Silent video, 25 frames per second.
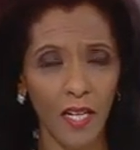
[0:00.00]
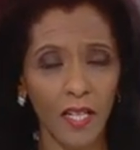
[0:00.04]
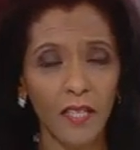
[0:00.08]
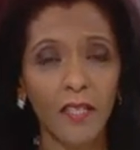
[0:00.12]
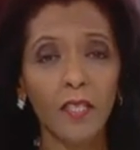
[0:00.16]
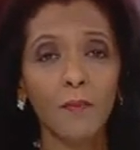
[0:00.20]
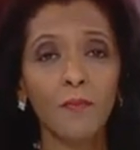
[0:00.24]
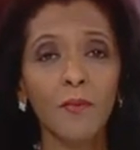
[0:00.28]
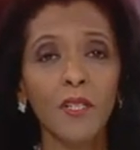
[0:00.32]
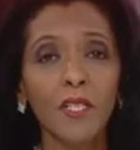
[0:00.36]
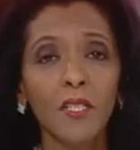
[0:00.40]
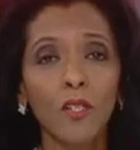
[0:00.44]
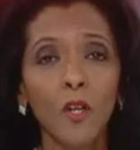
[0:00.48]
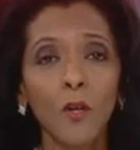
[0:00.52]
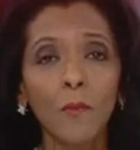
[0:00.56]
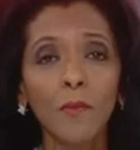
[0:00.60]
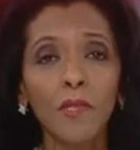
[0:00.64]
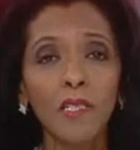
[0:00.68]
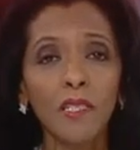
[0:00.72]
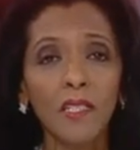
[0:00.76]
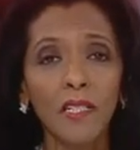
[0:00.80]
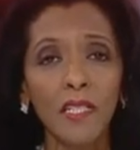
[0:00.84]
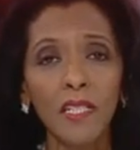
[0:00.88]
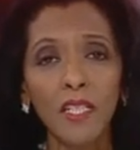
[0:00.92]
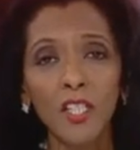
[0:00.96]
The
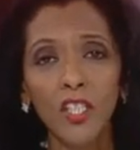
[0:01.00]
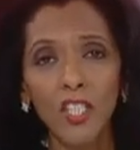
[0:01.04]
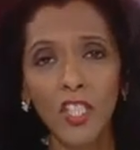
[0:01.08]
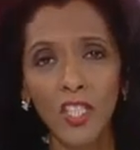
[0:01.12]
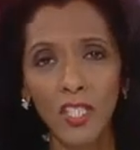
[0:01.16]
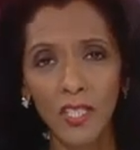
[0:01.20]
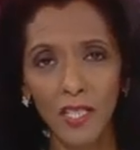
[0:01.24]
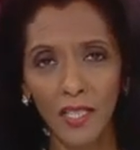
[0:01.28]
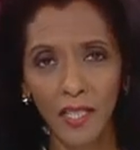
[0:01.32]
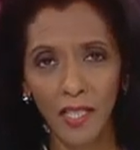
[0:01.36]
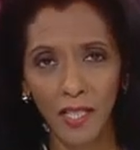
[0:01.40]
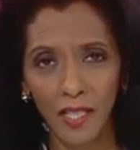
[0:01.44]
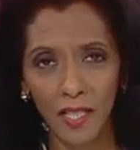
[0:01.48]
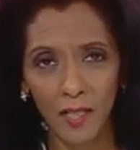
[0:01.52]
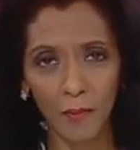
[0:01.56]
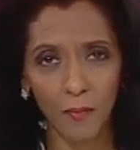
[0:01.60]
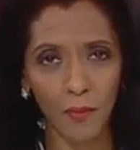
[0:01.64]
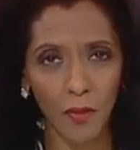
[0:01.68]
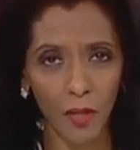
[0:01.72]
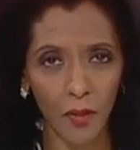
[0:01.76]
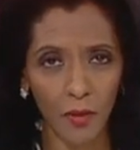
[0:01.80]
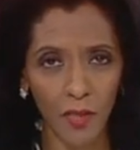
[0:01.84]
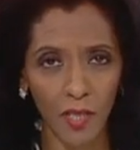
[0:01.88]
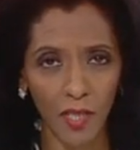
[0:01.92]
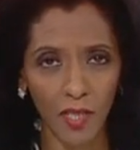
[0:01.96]
predominantly Shia-led
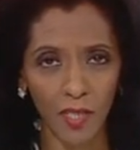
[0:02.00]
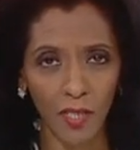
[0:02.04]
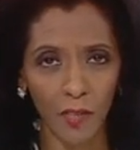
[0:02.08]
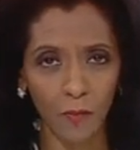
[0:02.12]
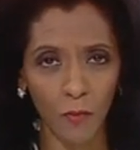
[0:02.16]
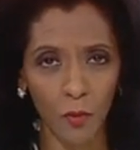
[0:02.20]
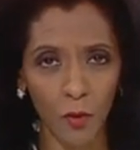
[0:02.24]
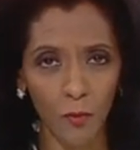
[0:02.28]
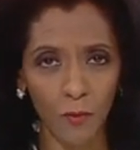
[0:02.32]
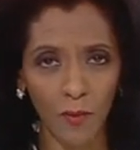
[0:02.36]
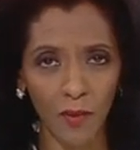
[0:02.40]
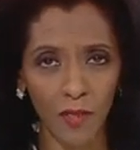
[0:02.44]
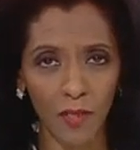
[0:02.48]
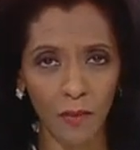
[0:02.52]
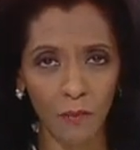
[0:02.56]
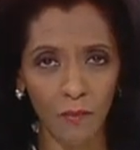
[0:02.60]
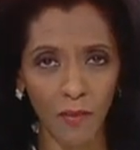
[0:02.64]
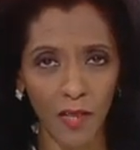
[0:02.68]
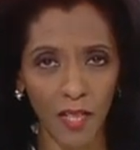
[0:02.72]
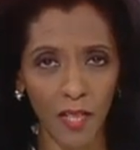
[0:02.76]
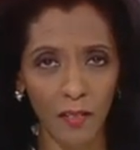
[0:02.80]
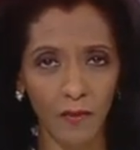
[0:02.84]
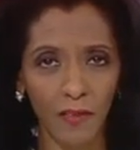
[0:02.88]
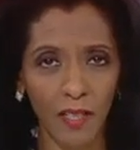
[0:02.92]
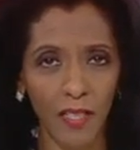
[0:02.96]
protest movement in
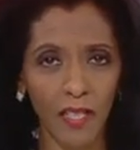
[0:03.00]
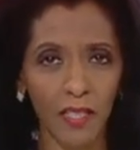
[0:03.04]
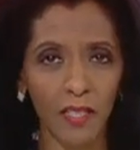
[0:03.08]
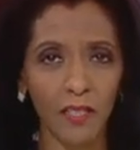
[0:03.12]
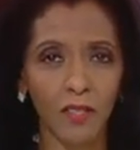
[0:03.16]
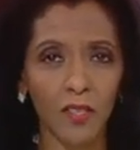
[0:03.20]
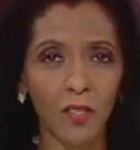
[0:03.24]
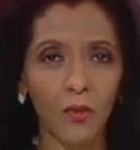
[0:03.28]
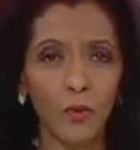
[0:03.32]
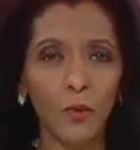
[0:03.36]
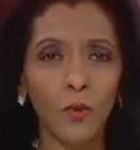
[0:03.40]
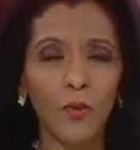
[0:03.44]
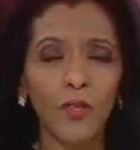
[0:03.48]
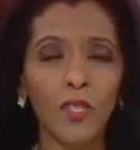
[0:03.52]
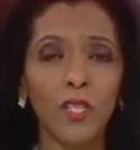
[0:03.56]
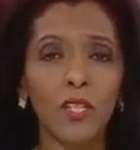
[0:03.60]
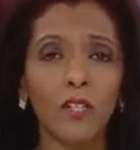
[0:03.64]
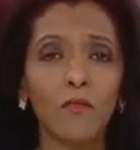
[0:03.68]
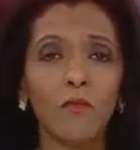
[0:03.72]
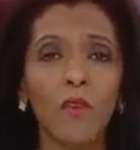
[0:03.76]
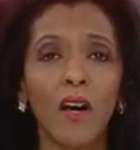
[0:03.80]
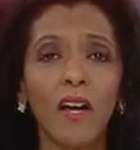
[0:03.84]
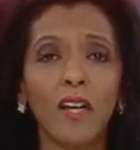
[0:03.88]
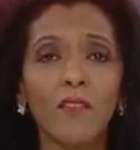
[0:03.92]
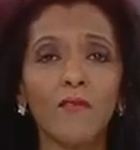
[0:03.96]
Bahrain has called the
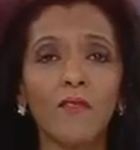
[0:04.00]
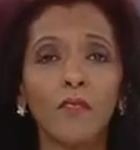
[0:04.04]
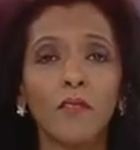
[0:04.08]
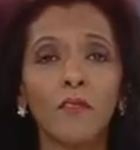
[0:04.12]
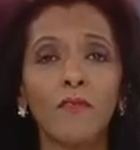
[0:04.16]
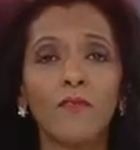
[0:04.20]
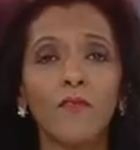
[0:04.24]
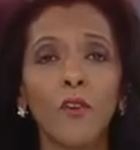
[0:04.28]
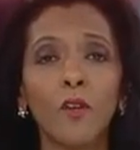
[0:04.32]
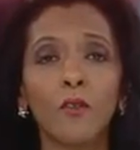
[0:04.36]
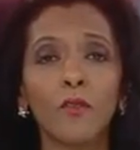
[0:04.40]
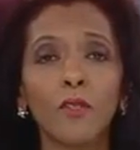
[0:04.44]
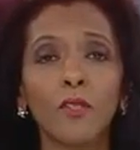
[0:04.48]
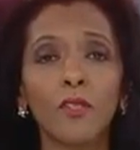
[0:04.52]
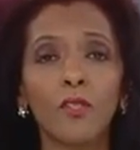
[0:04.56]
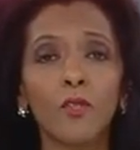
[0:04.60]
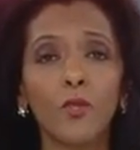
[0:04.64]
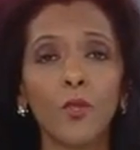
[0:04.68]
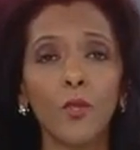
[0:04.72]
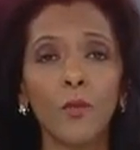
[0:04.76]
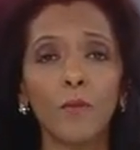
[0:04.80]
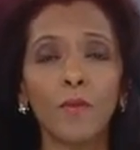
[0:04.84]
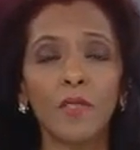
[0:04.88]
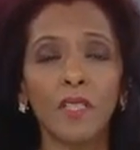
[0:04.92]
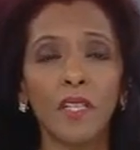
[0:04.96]
arrival of foreign
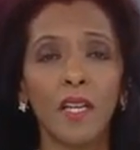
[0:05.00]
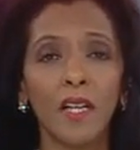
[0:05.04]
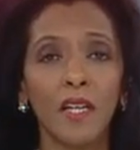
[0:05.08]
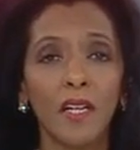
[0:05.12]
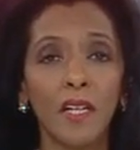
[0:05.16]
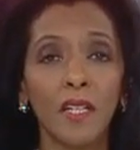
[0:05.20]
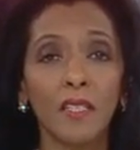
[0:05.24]
troops